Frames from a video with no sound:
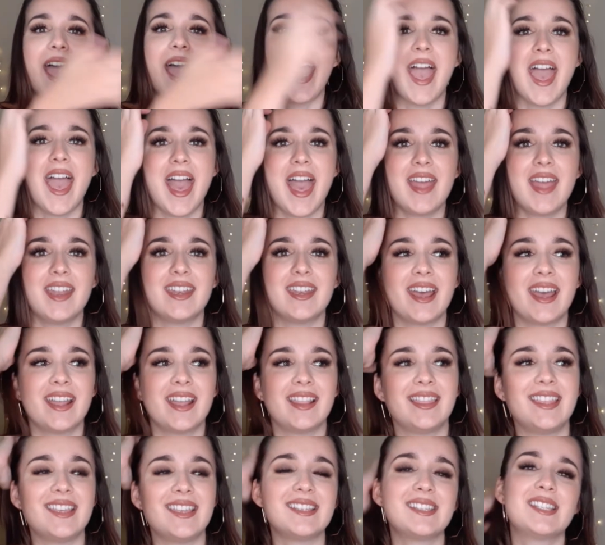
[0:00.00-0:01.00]
And
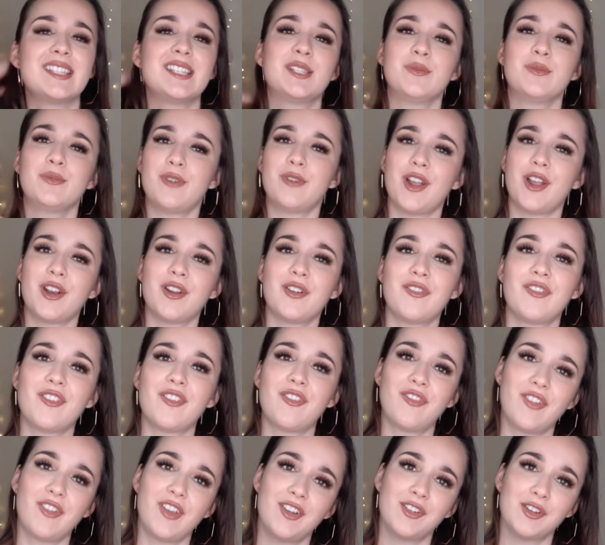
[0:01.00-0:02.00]
this is one of the
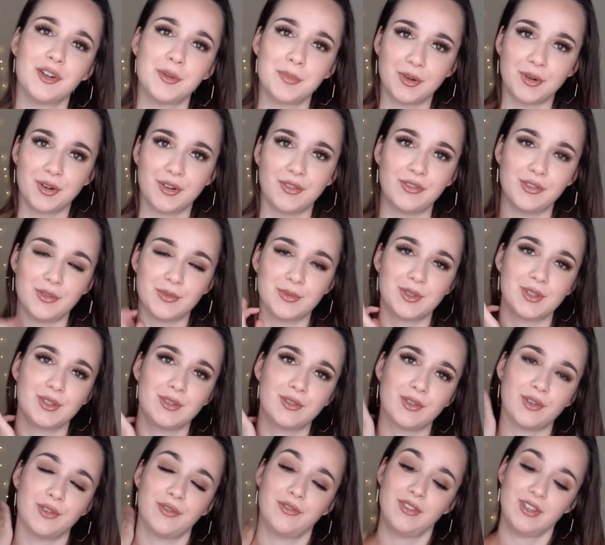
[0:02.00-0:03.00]
favorite perfumes
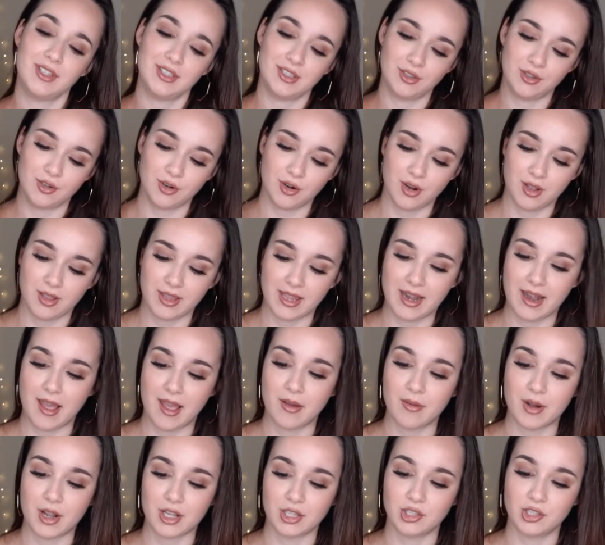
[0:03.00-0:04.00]
of this girl that
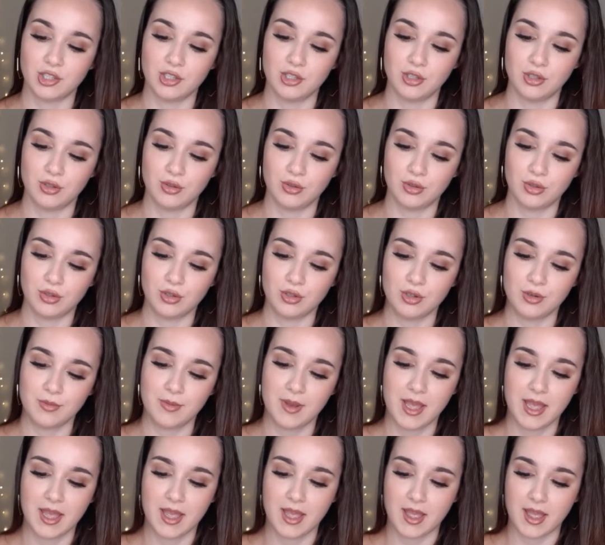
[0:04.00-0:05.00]
I watch on YouTube.
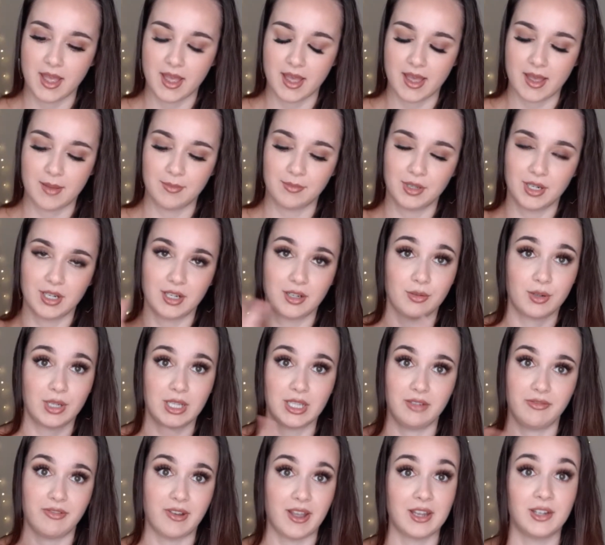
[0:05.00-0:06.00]
I'm gonna
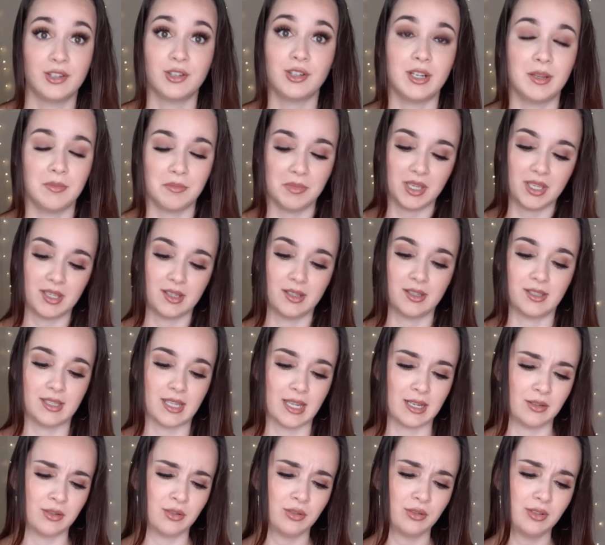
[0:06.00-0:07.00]
quickly find her name because
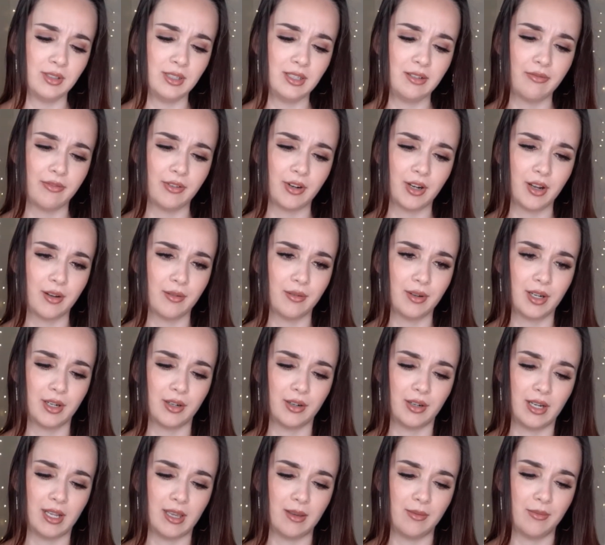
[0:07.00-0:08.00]
I totally forgot what
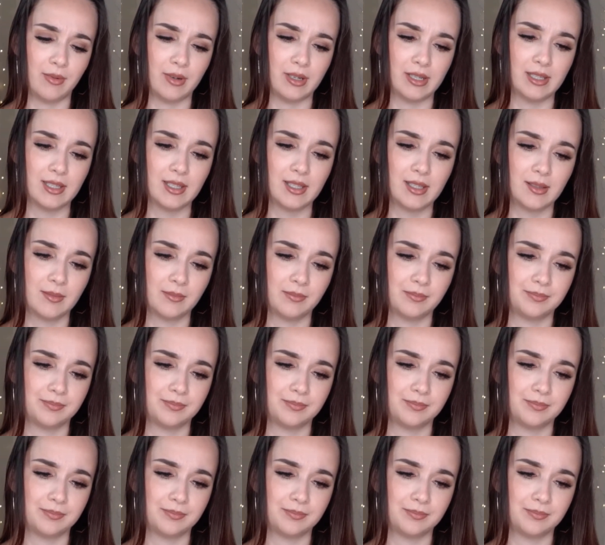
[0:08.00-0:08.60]
her name was.